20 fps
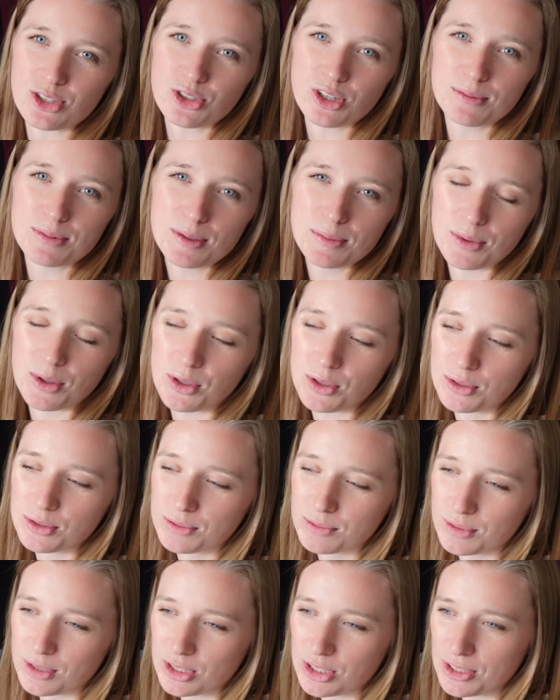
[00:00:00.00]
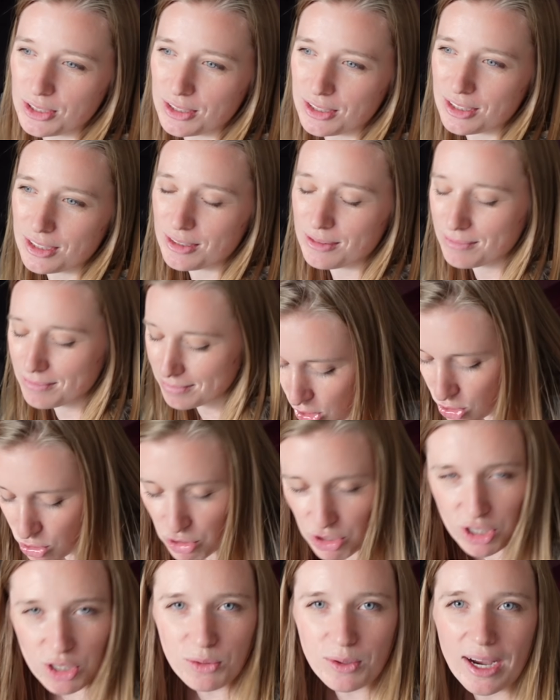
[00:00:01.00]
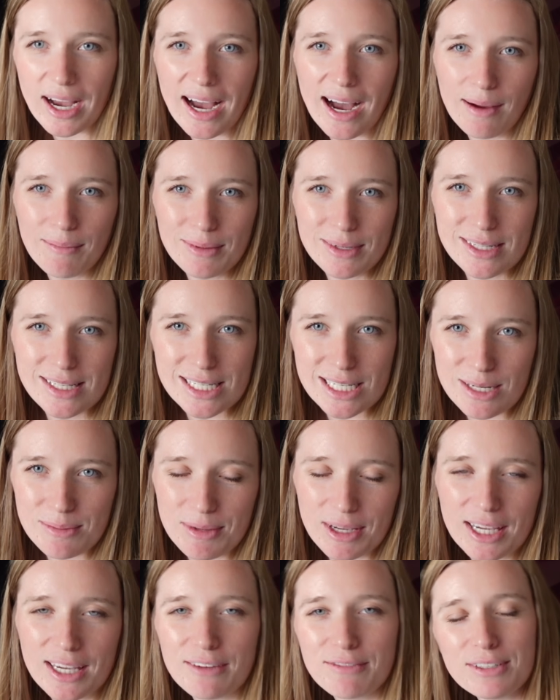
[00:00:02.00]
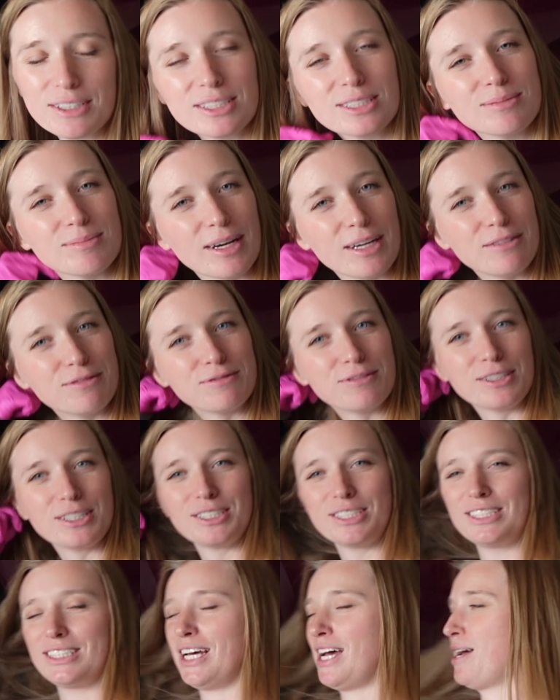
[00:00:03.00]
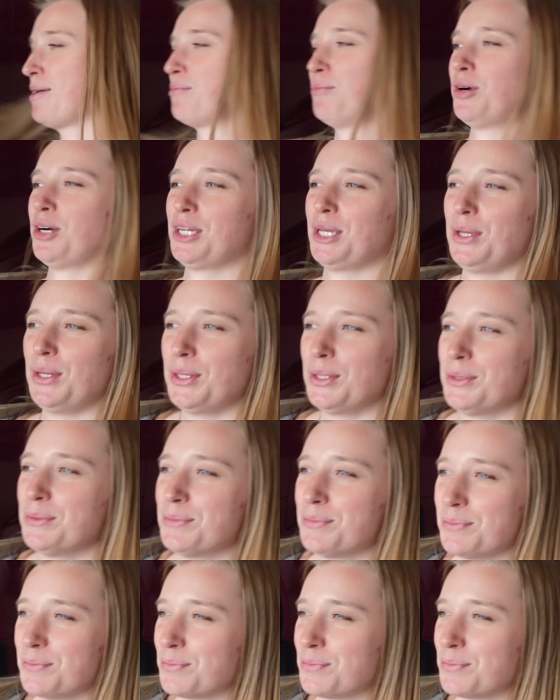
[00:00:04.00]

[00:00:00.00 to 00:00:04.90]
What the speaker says: stripped a bolt, which is usually what happens to me if it's my first time working